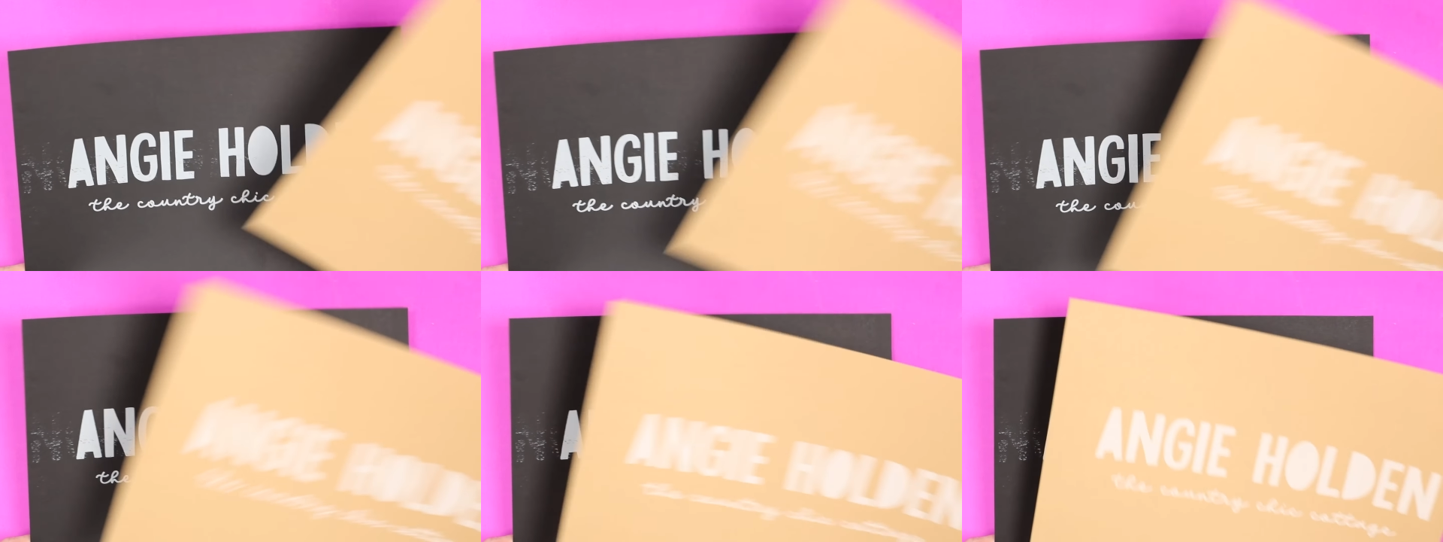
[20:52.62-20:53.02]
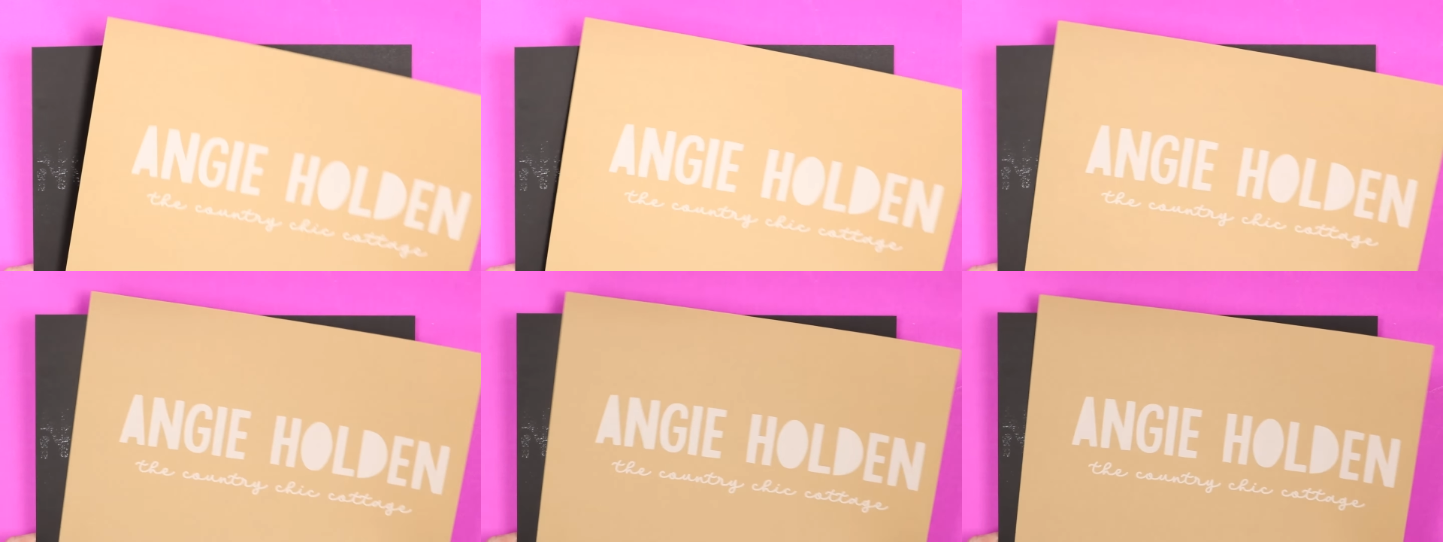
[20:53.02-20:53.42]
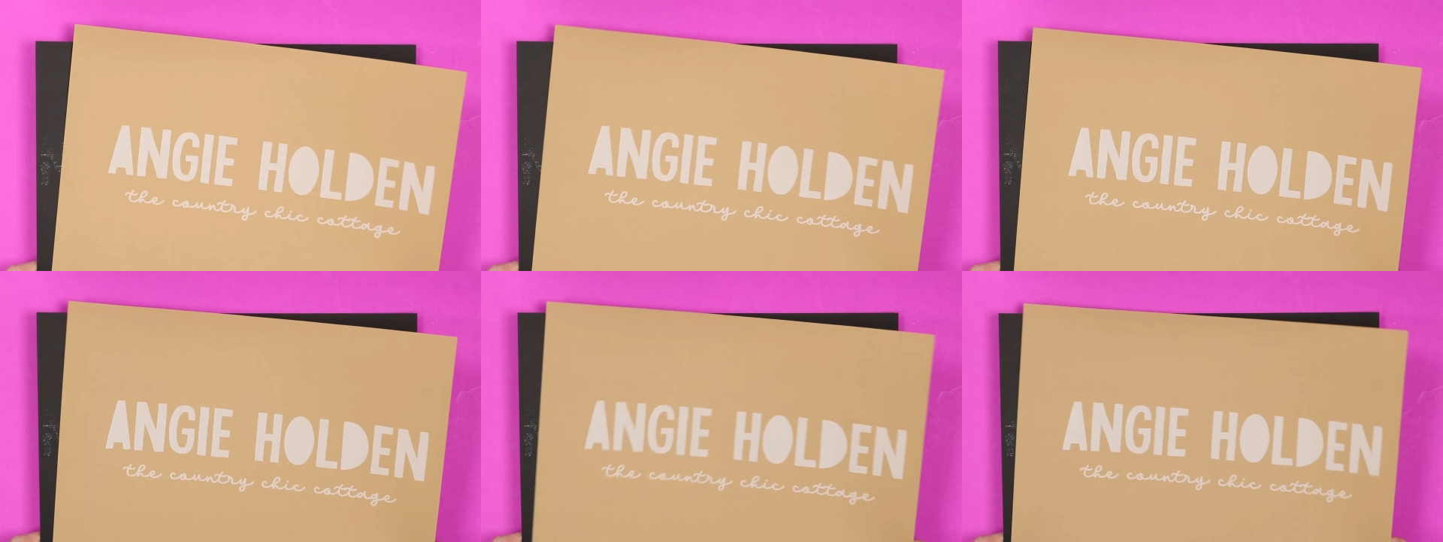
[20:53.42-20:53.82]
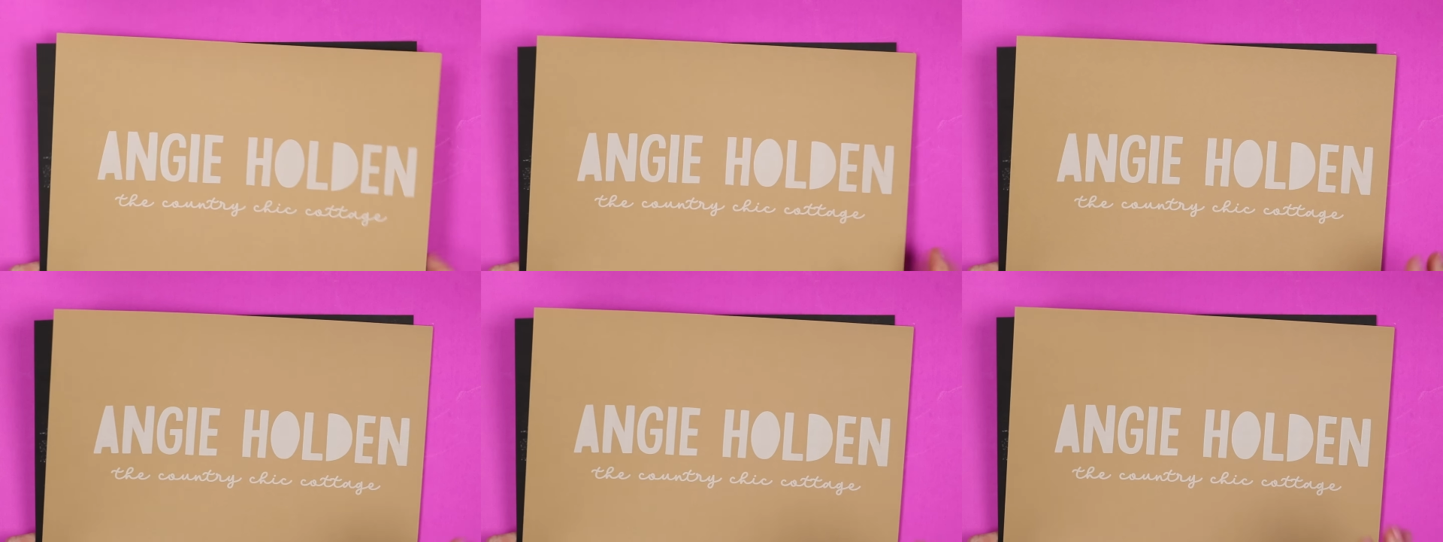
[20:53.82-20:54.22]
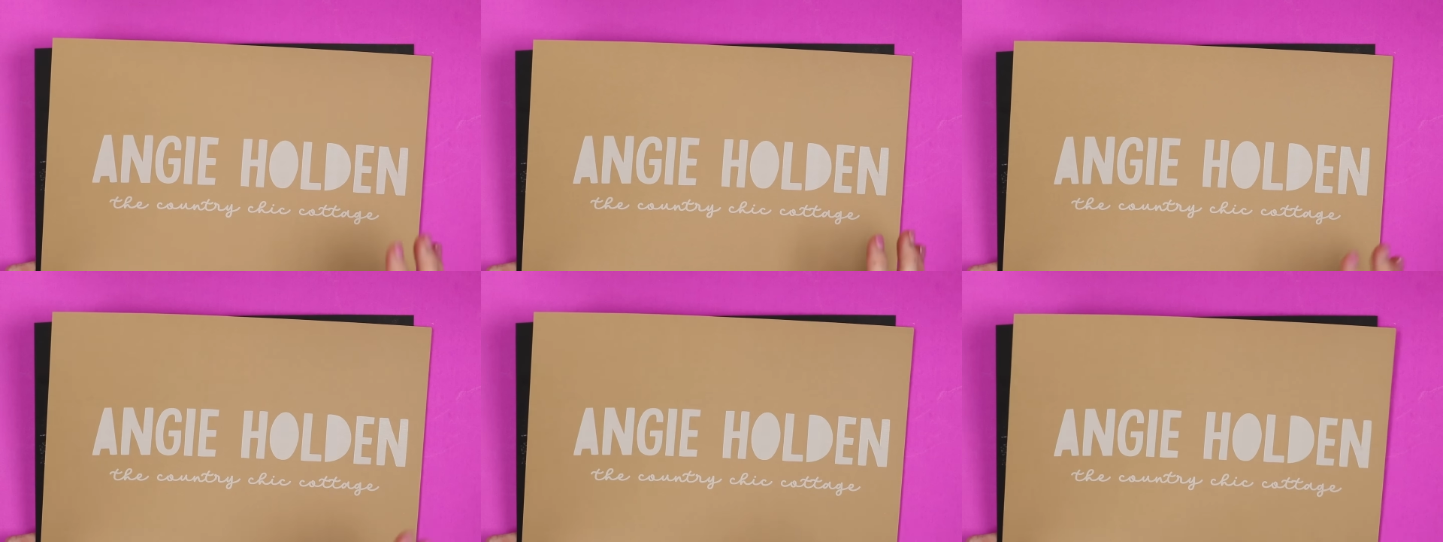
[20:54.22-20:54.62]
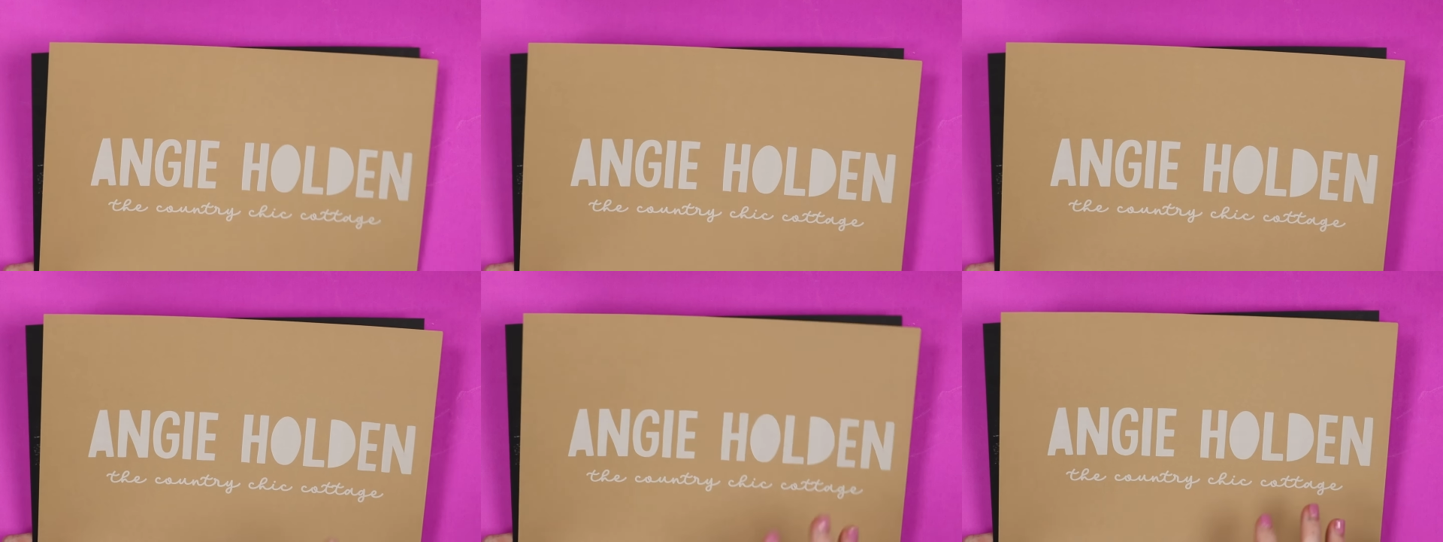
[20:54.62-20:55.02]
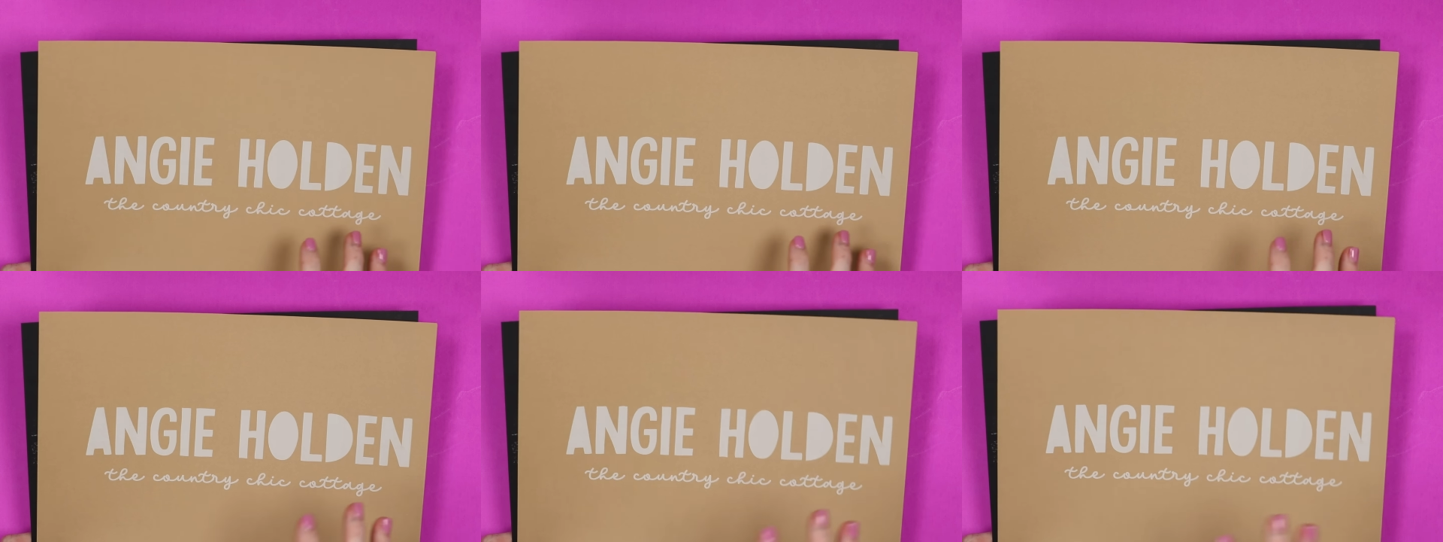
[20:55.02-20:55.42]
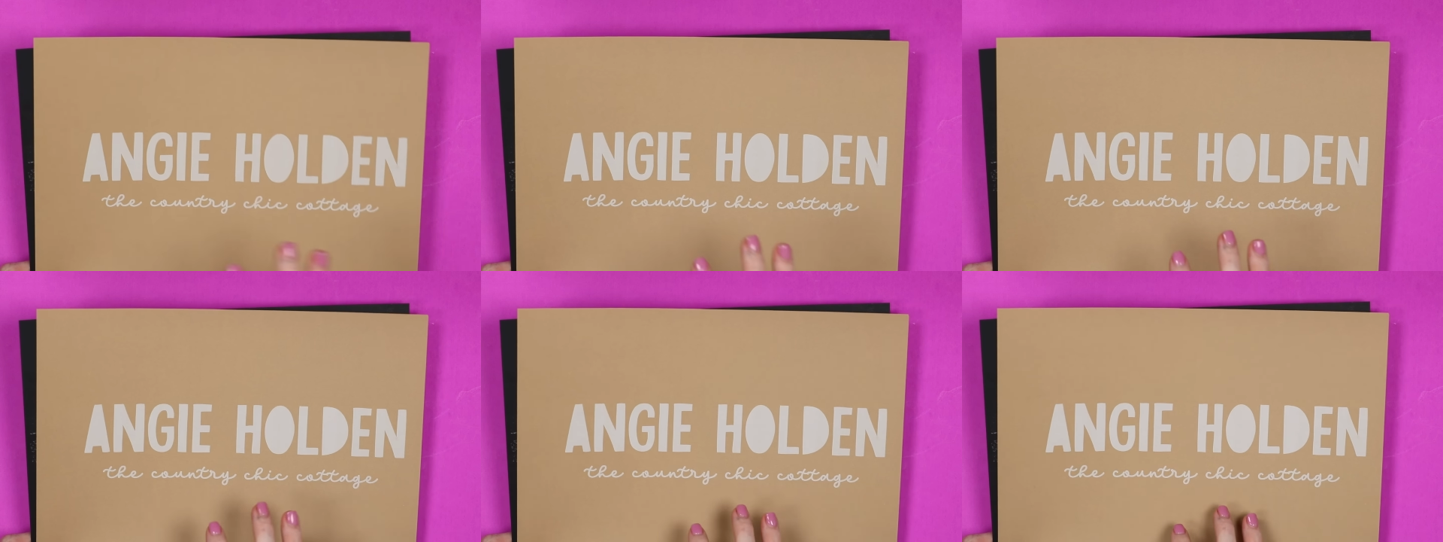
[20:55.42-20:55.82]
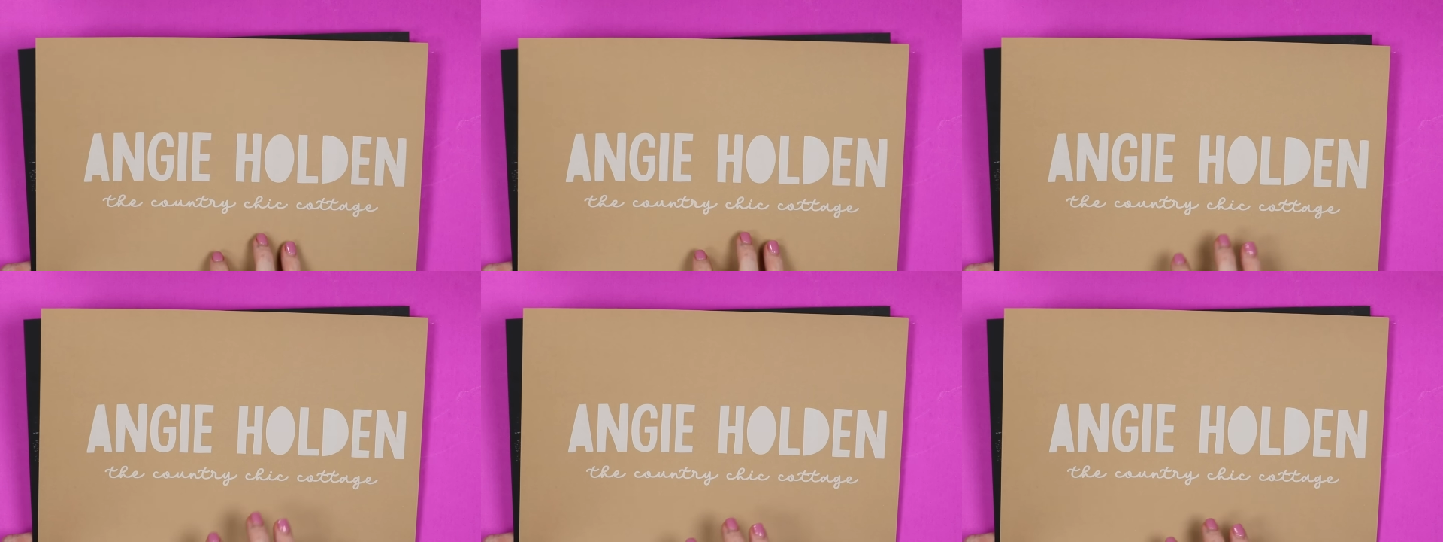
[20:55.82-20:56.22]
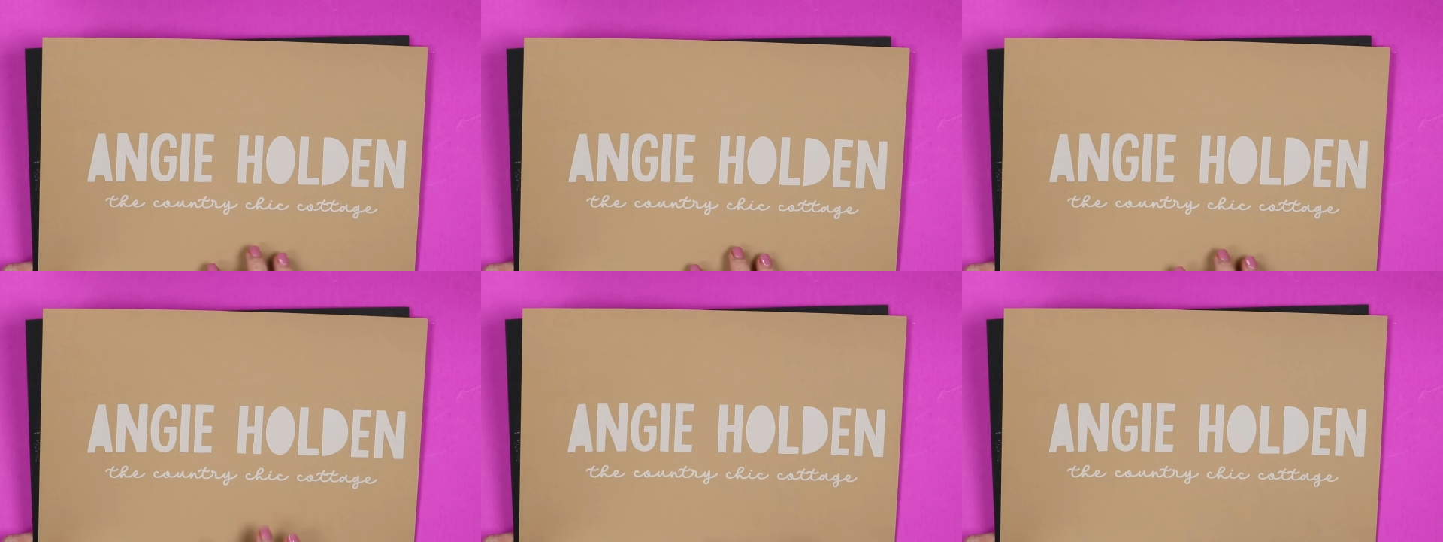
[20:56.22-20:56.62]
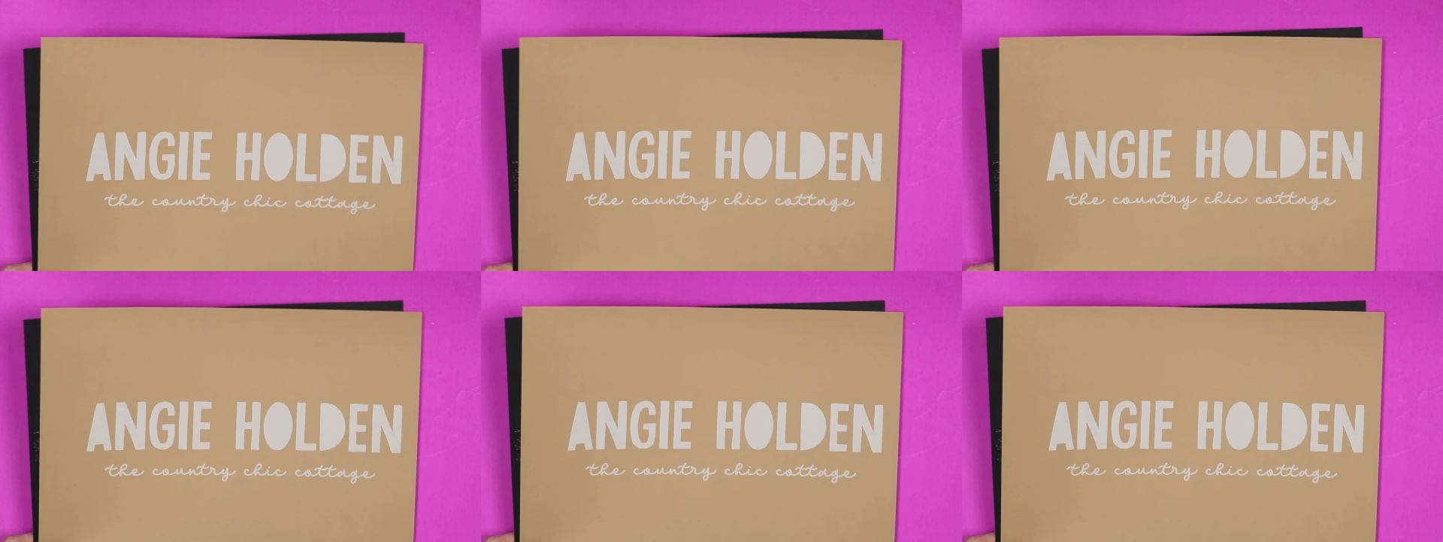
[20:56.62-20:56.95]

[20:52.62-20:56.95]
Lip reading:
[unreadable: no face in view]